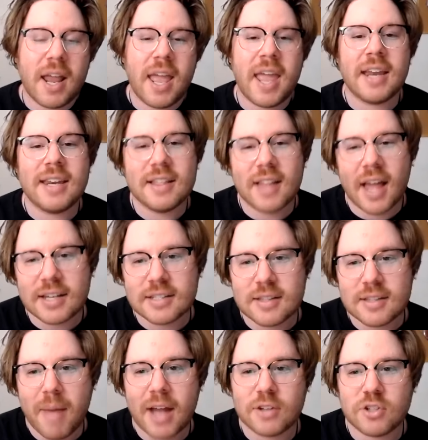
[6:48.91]
Andy likes the
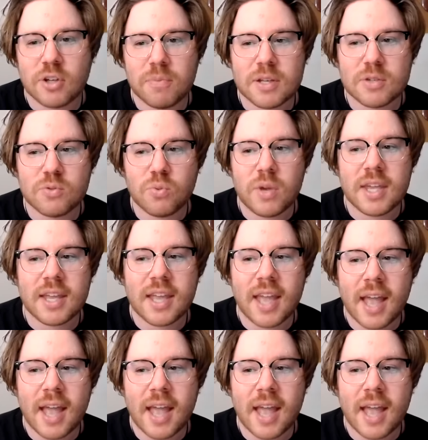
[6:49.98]
matchup this week.